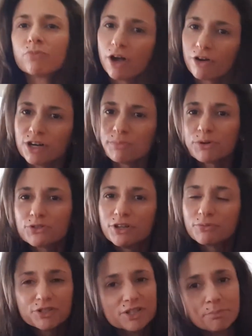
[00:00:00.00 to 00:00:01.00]
I'm gonna post
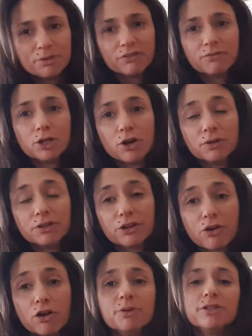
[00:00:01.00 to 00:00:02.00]
the recipe below in
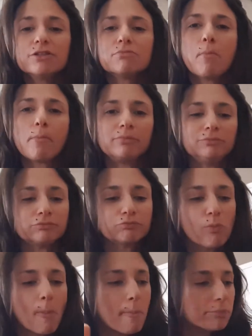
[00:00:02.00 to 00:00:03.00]
the comments.
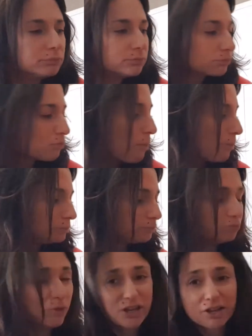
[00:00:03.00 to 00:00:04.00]

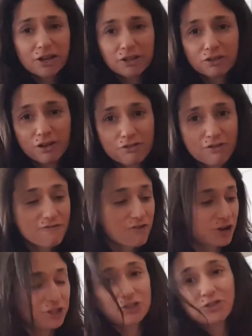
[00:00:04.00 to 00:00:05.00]
Make it and don't
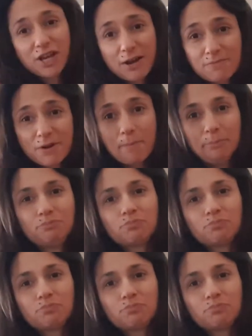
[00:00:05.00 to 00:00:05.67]
forget to tag me.